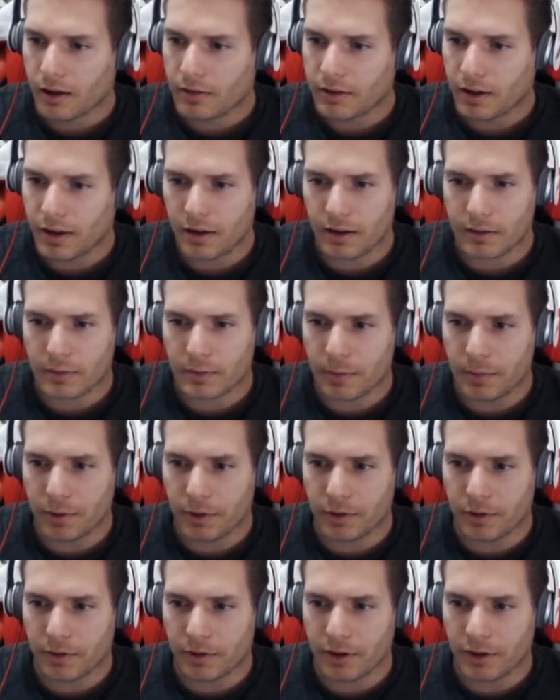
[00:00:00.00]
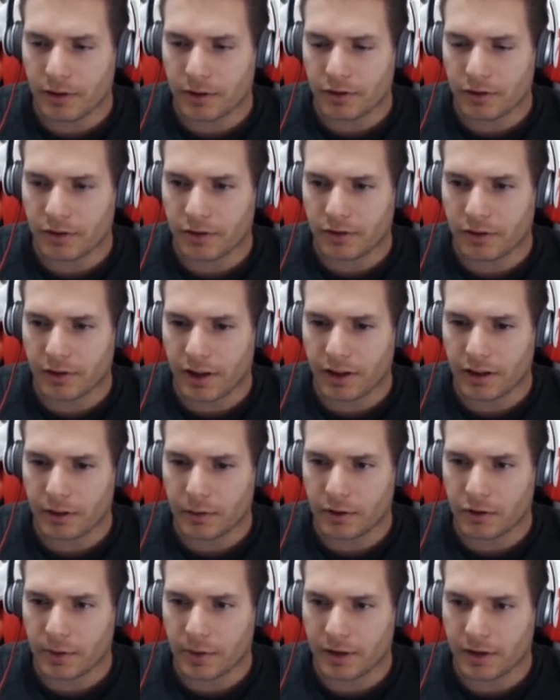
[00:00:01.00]
I don't think my opponent realizes exactly
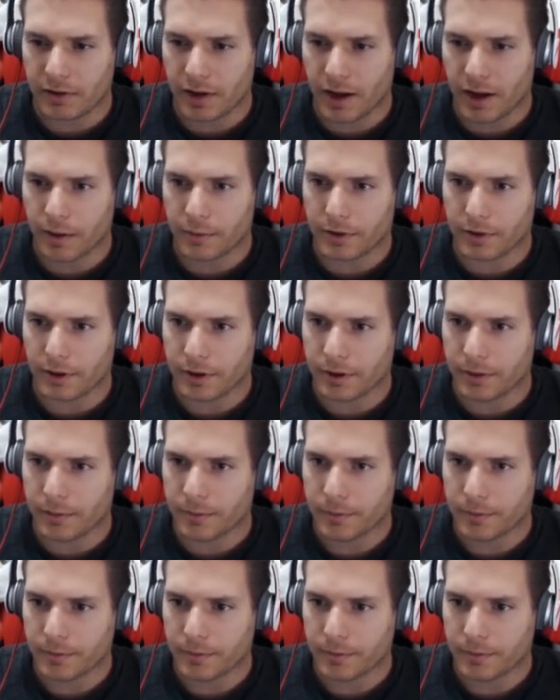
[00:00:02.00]
what's about to happen here.